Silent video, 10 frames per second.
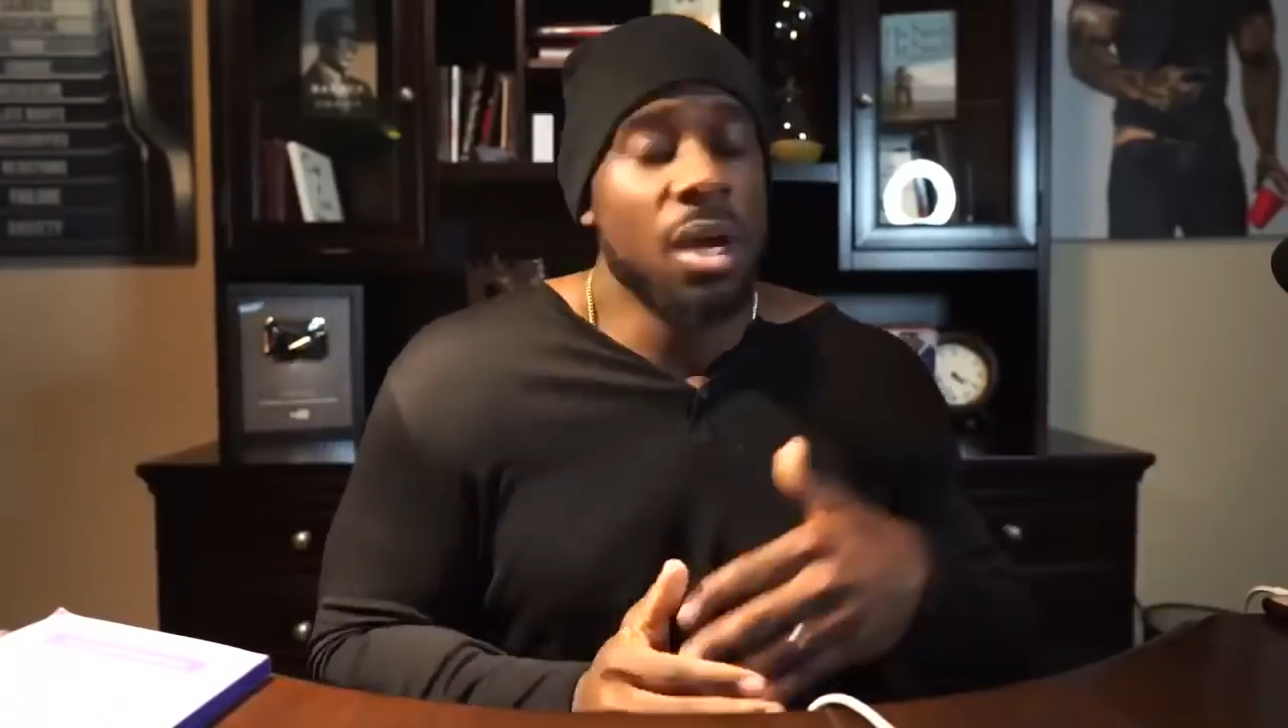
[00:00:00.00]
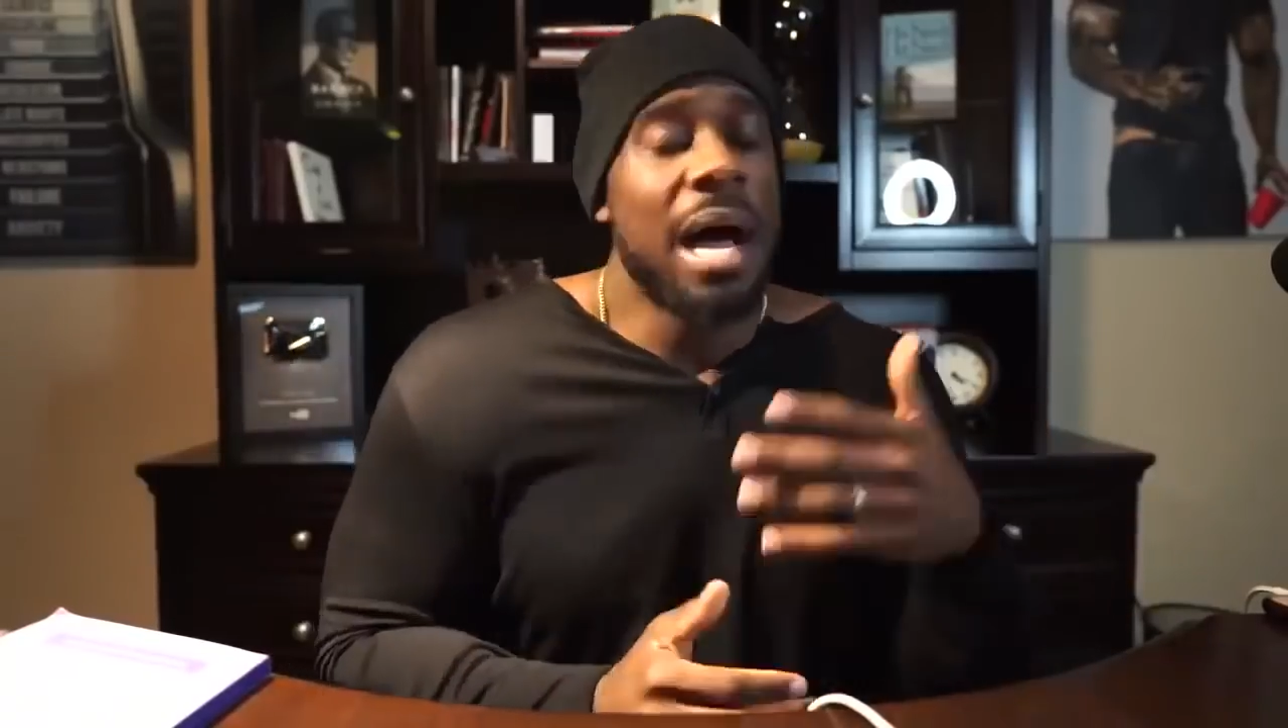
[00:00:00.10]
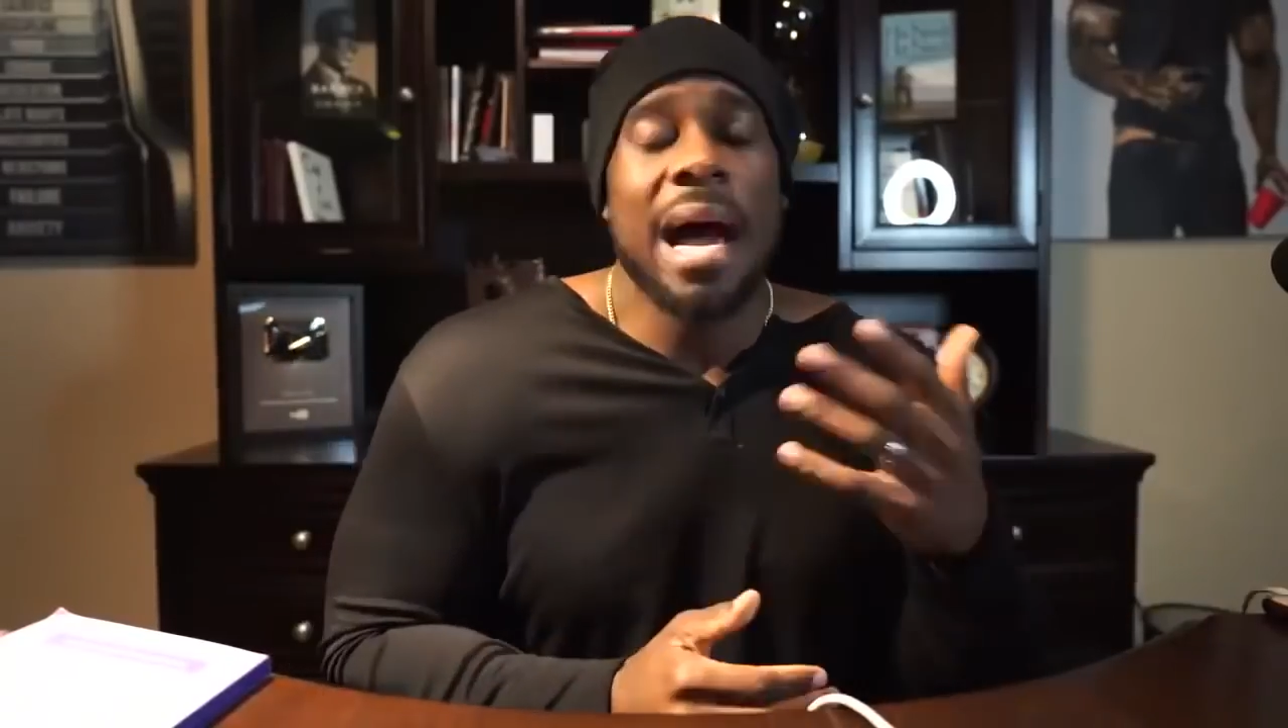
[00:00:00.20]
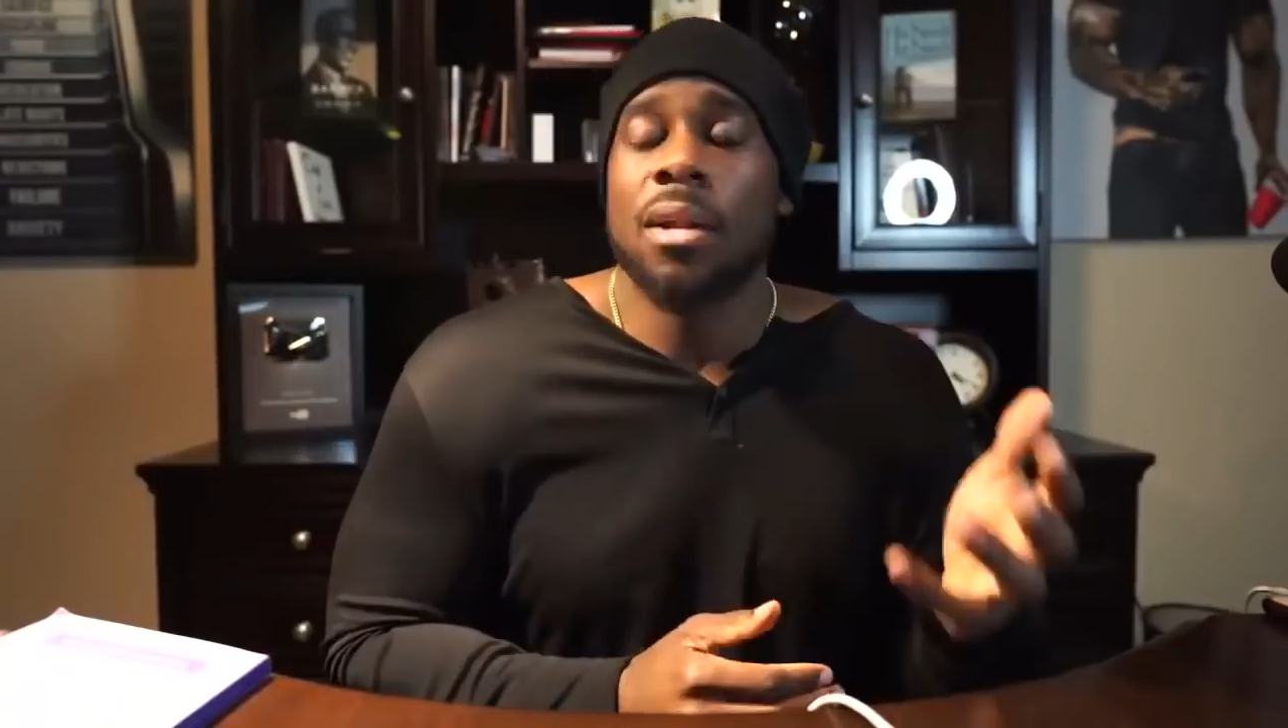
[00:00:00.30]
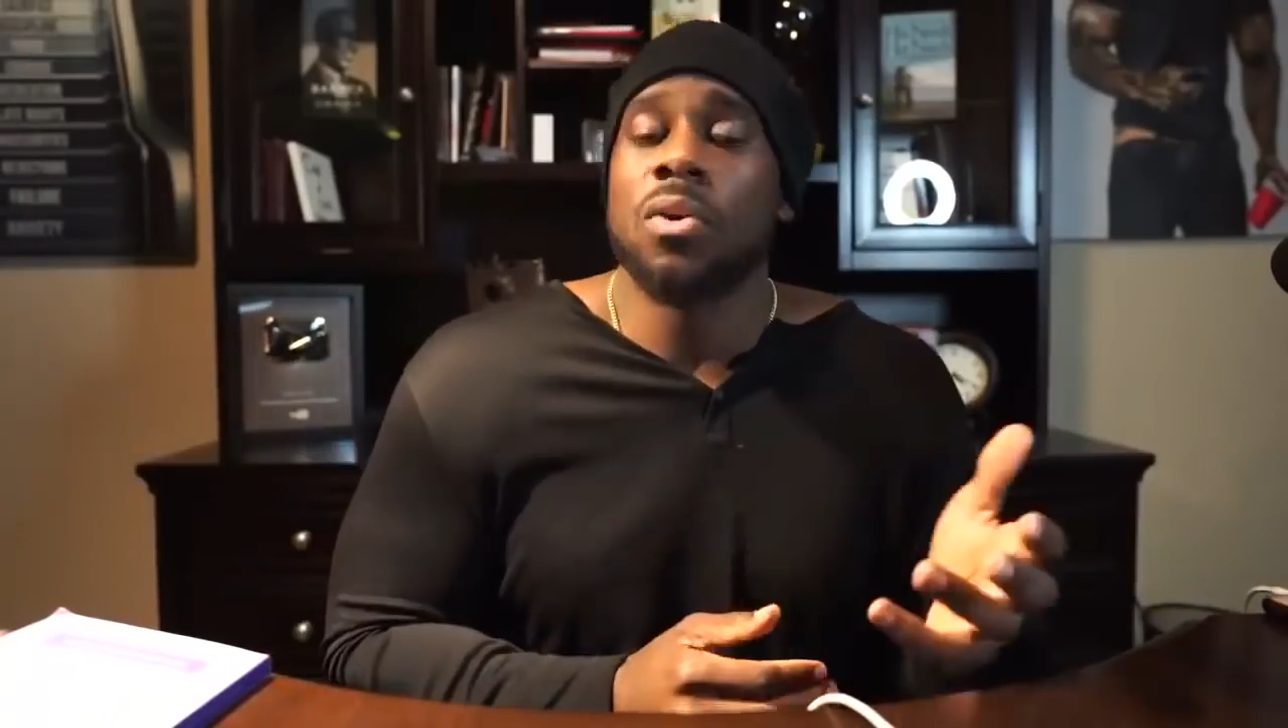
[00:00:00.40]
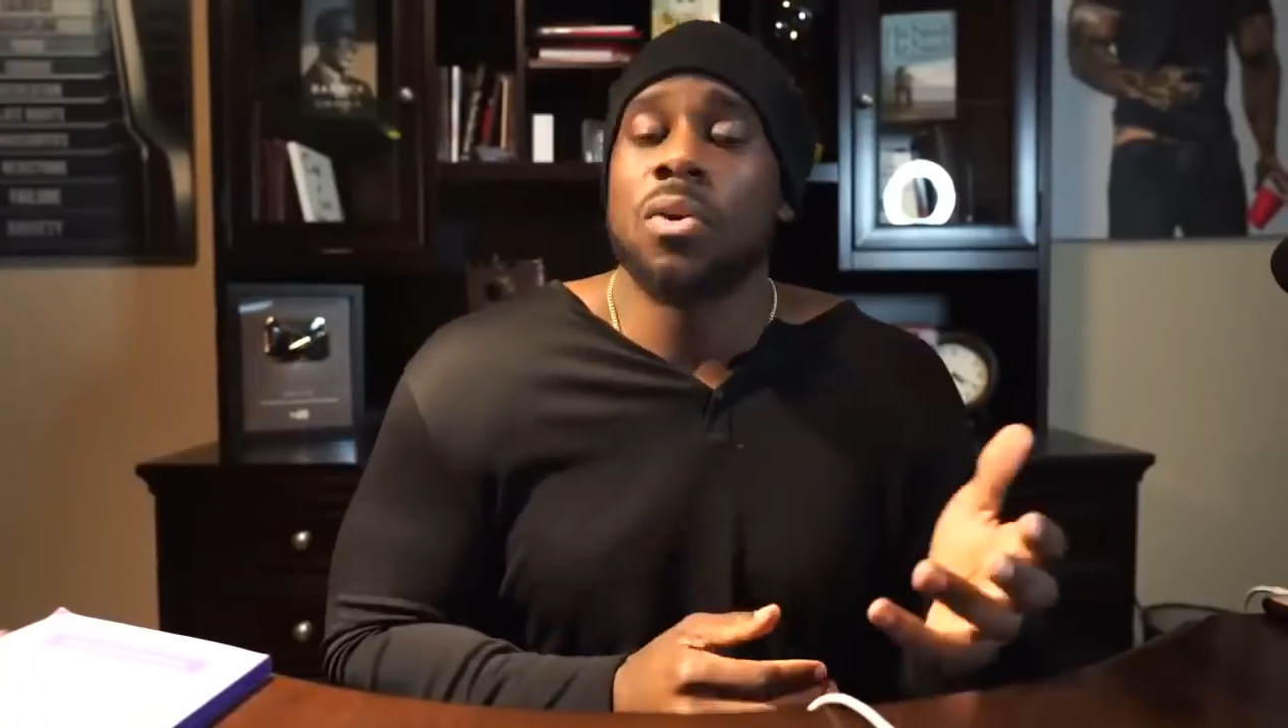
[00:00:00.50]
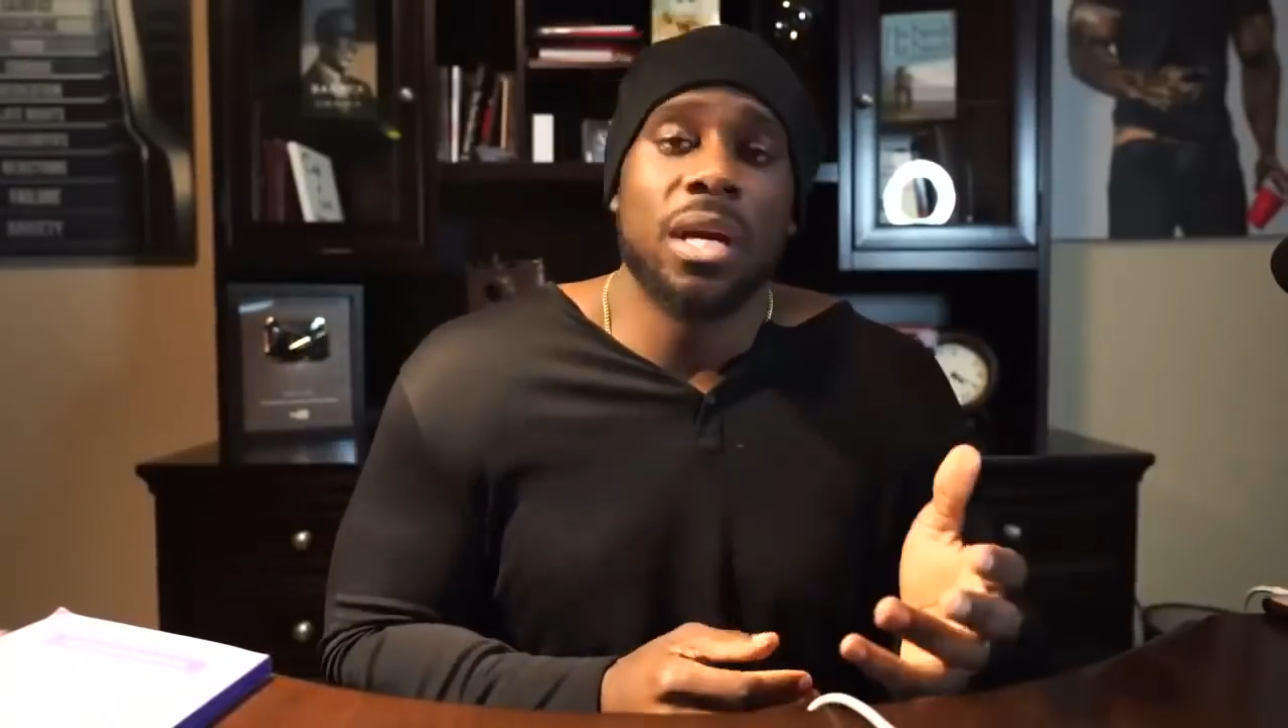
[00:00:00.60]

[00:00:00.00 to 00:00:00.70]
I don't care